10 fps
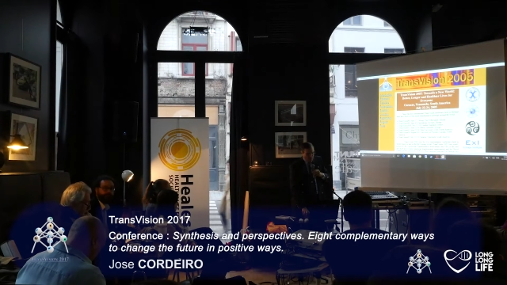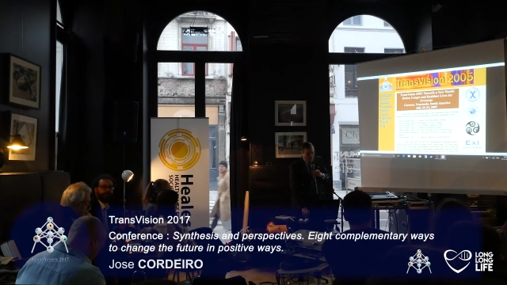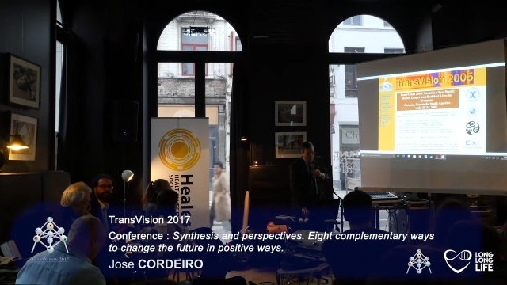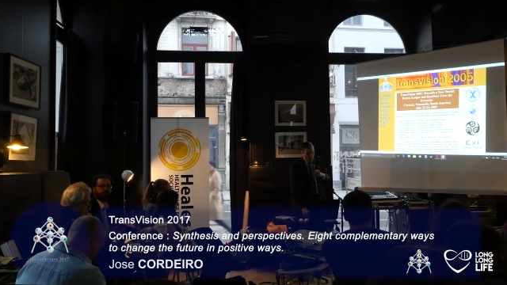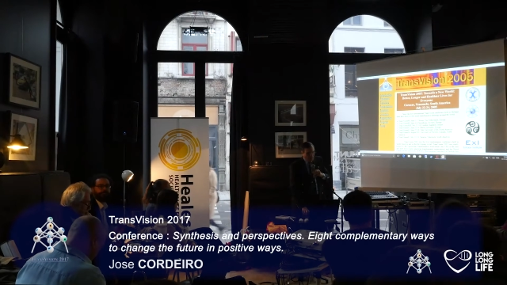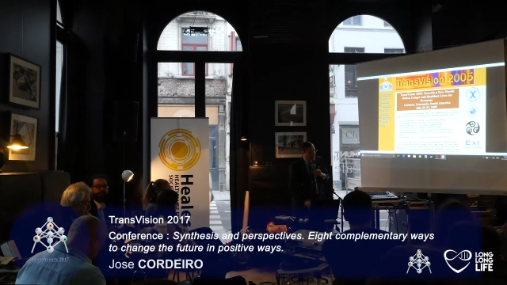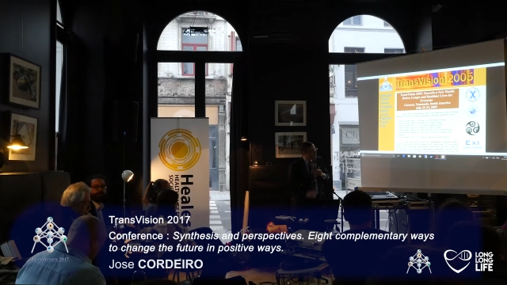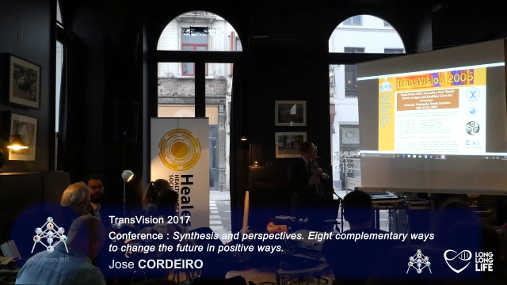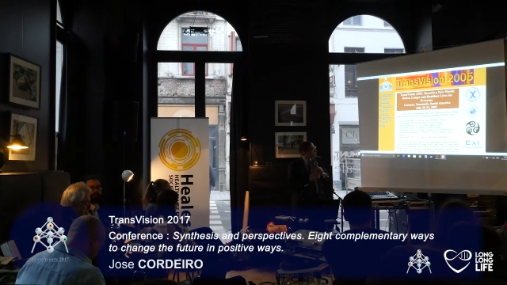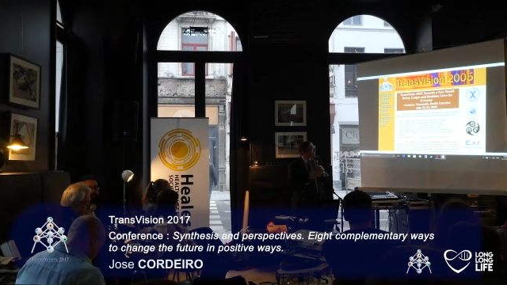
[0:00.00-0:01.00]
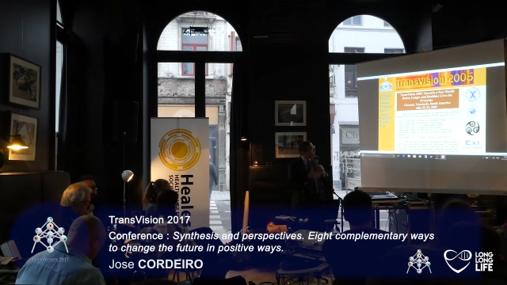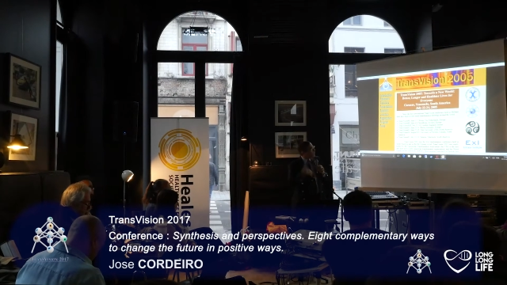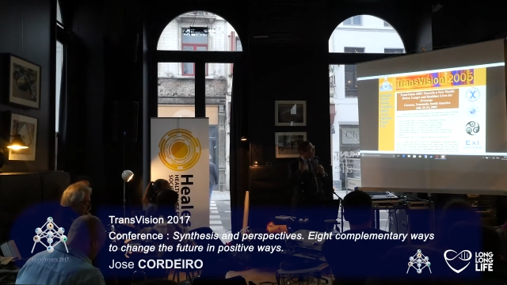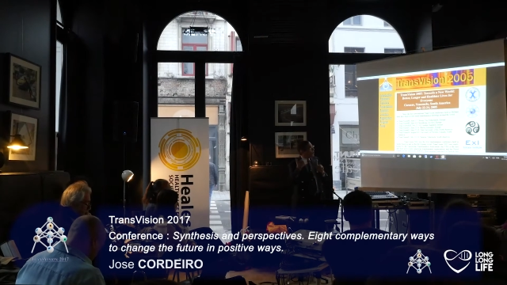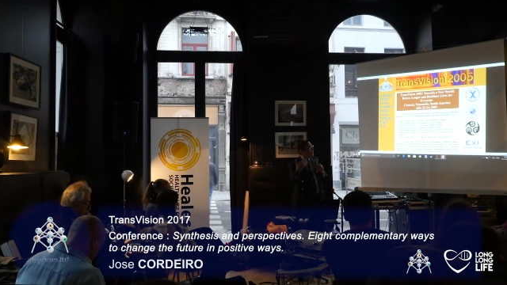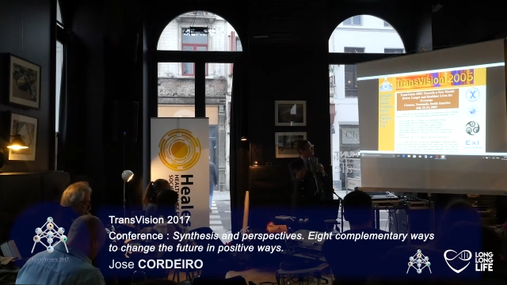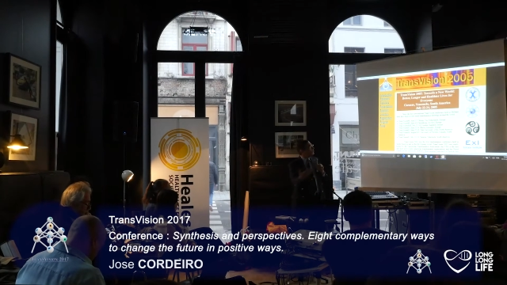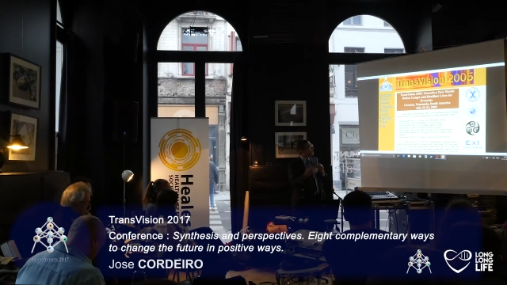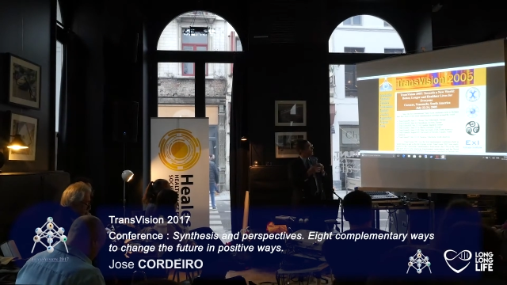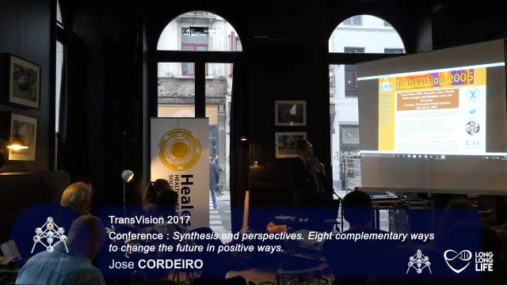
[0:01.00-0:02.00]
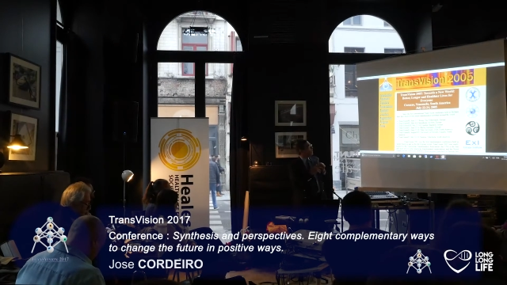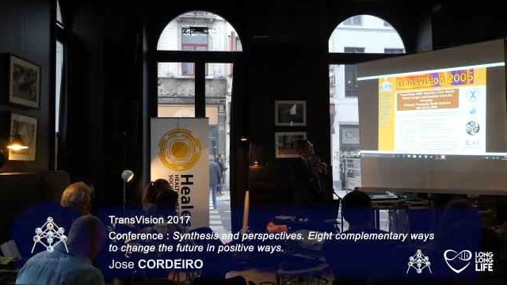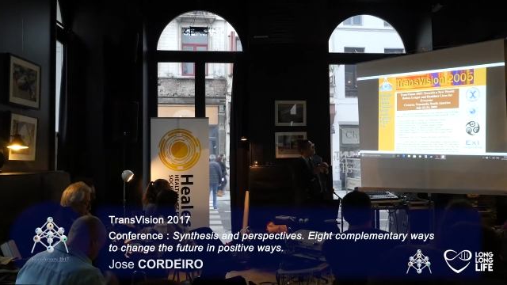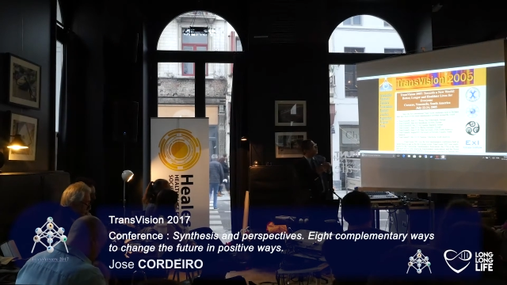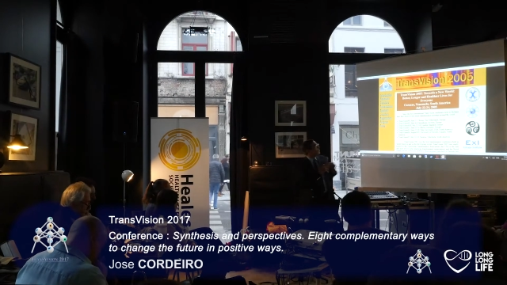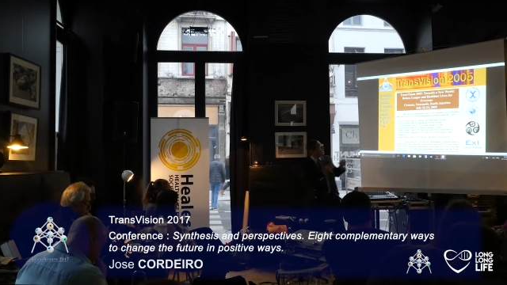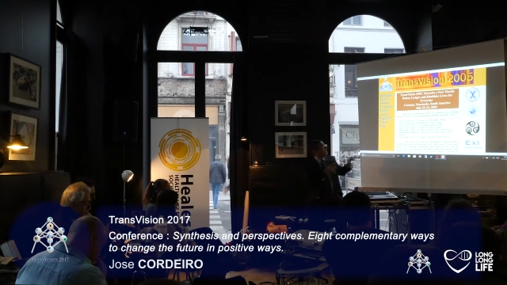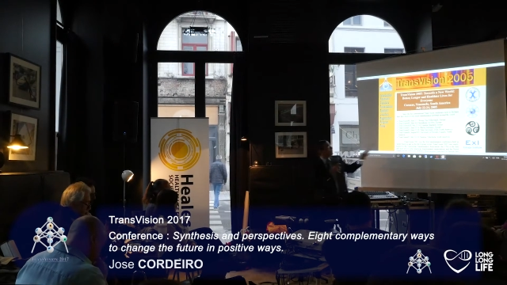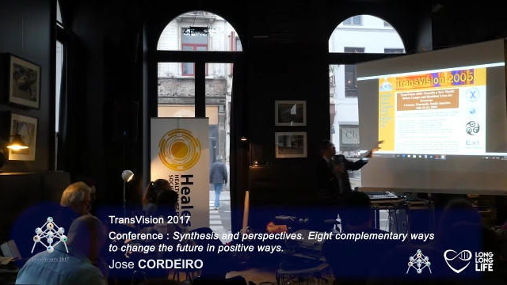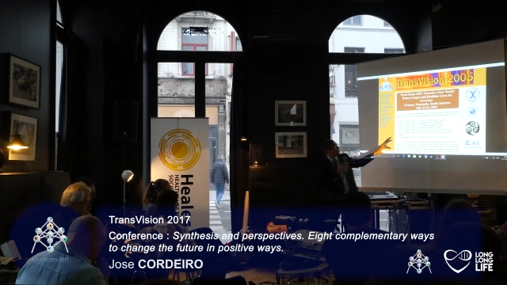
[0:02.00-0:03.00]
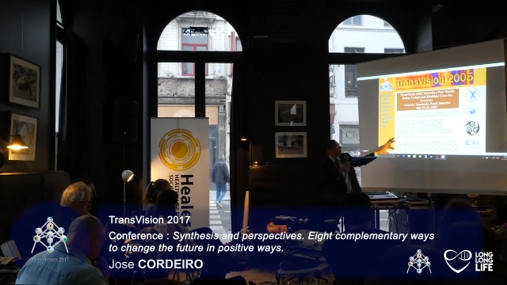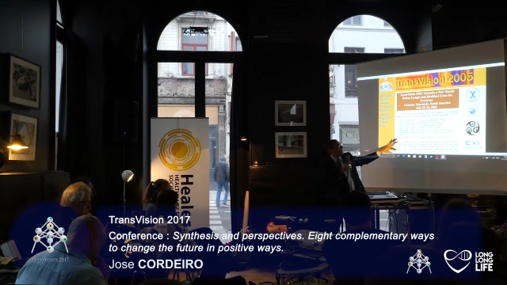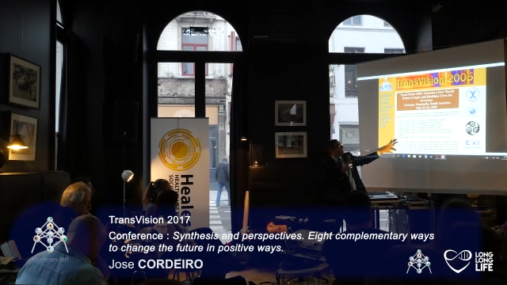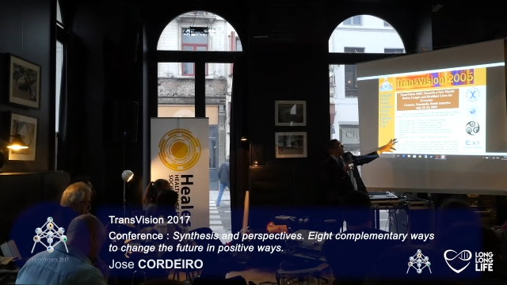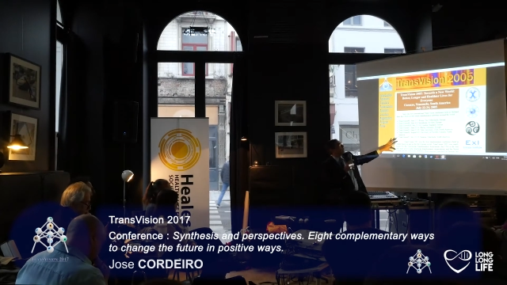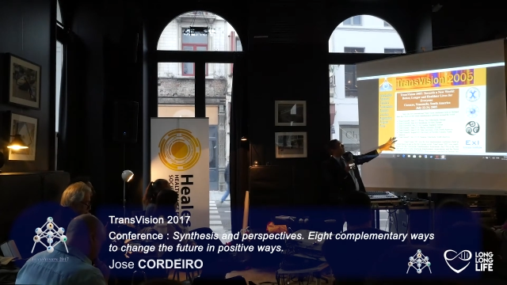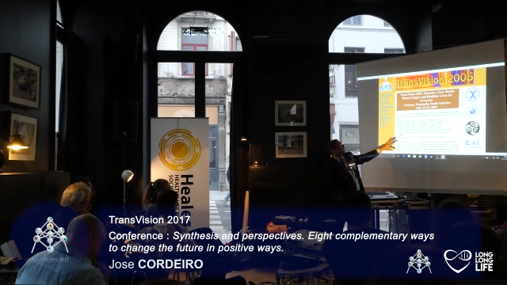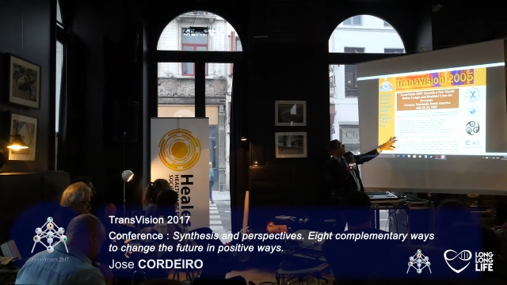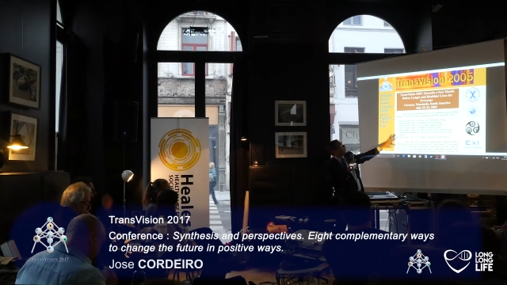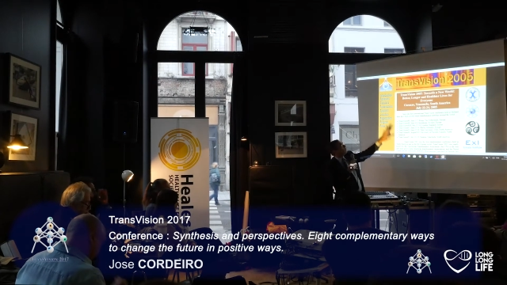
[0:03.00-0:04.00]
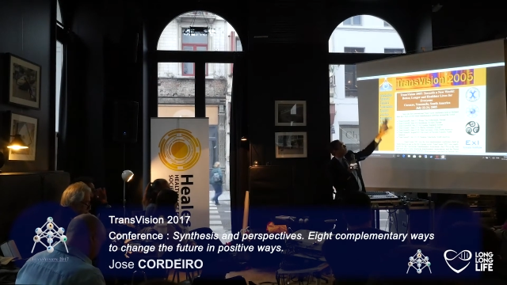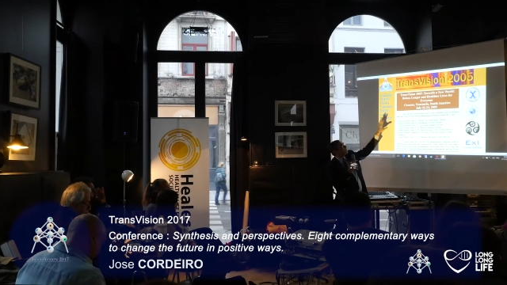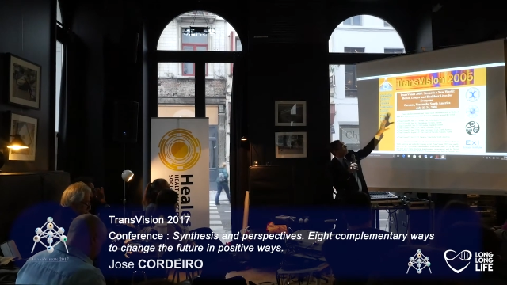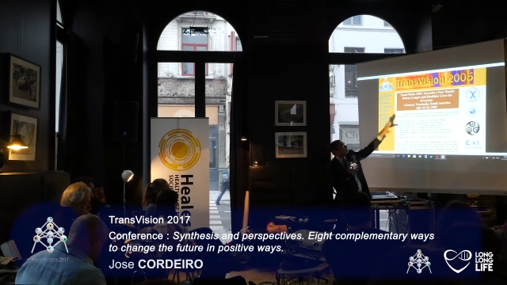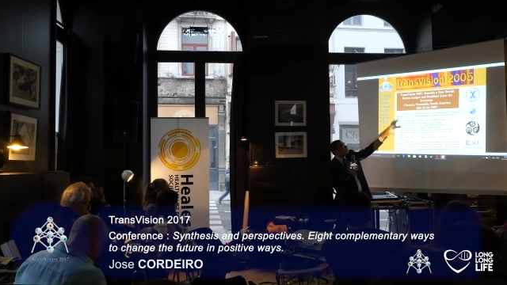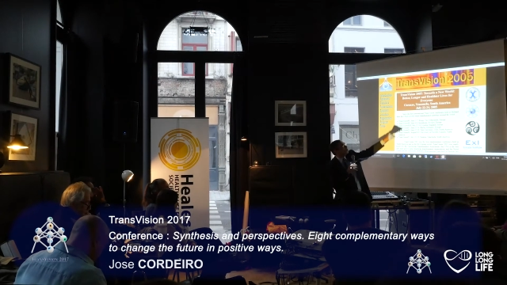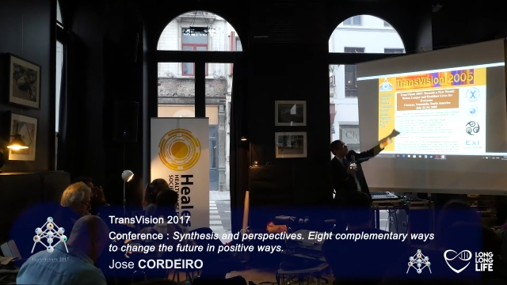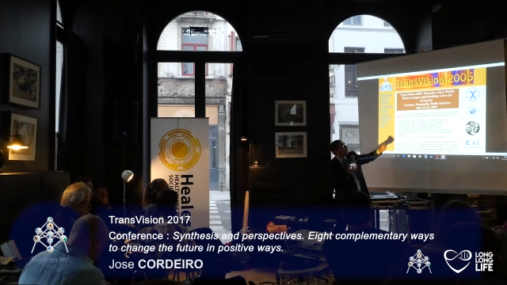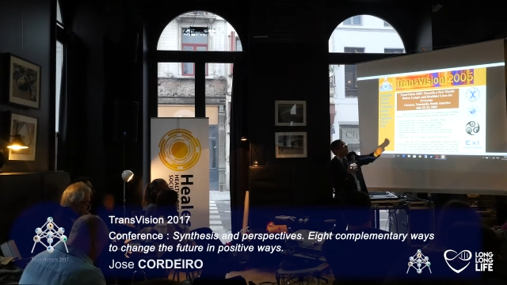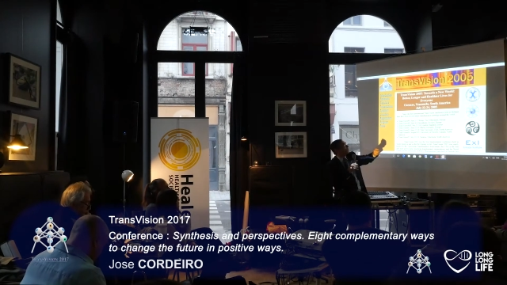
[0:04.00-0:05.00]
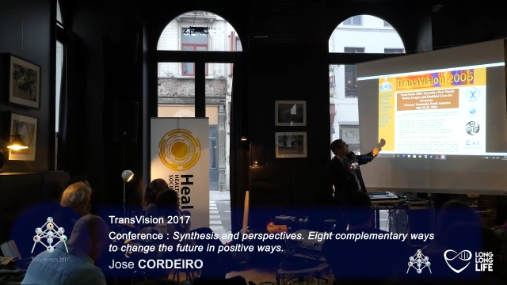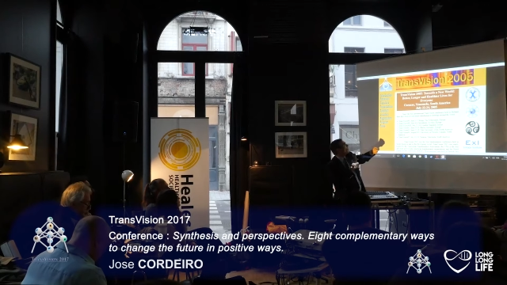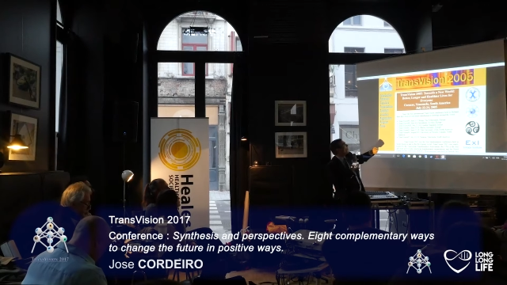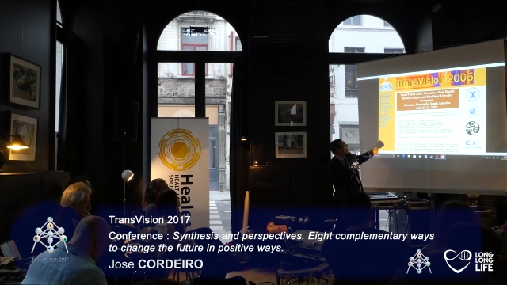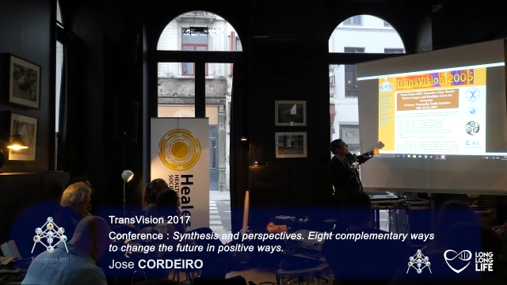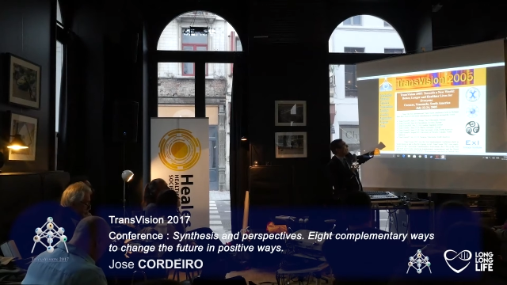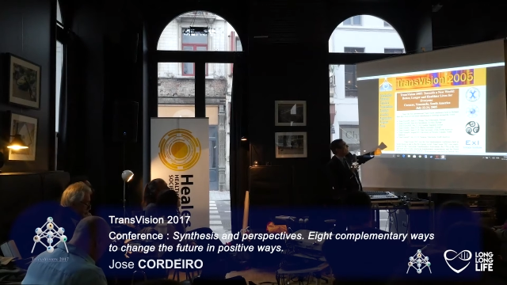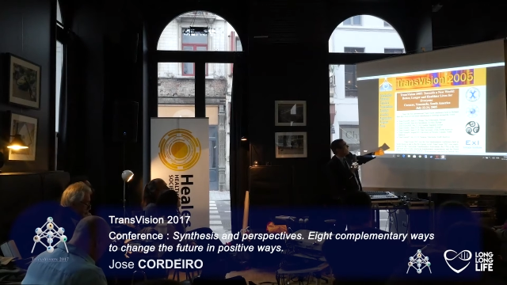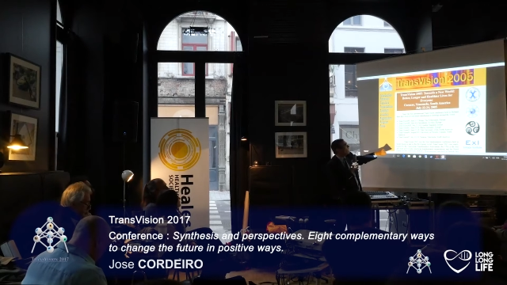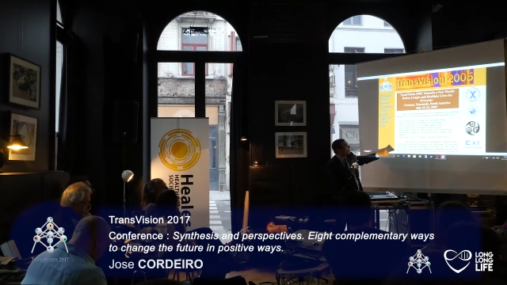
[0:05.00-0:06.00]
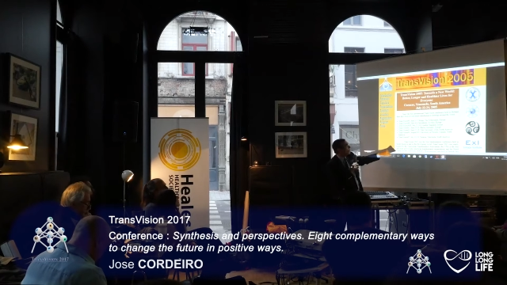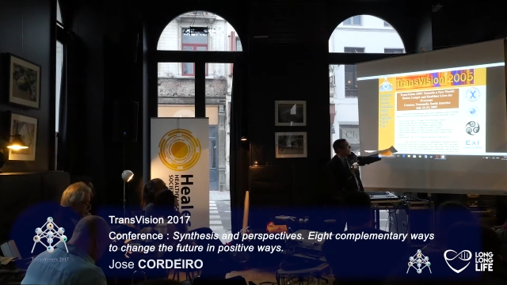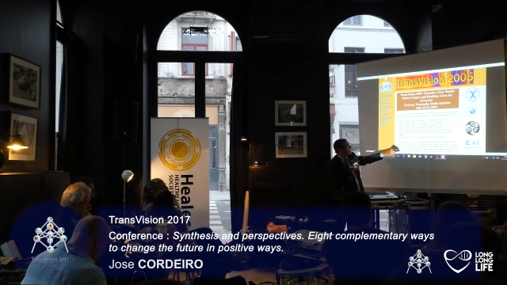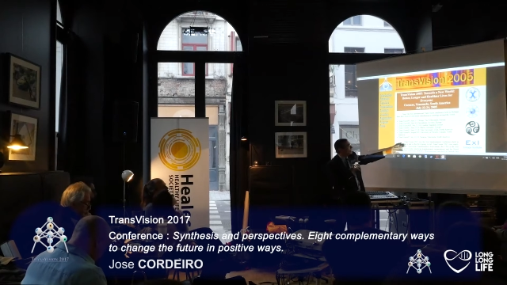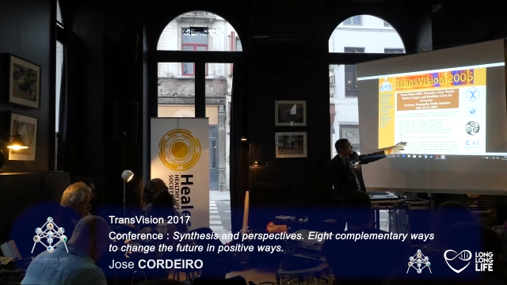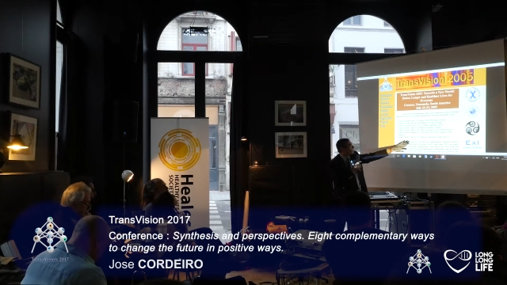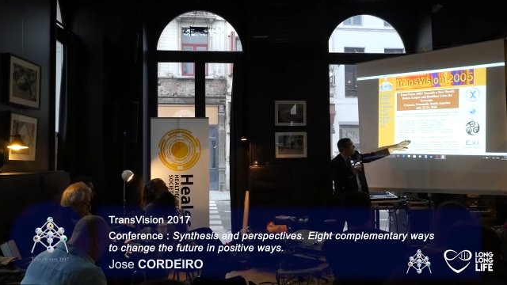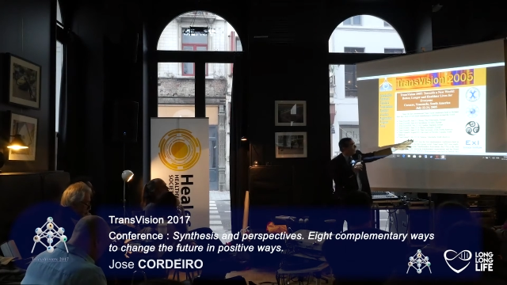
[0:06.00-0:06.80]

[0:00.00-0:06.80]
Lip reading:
[unreadable: no face in view]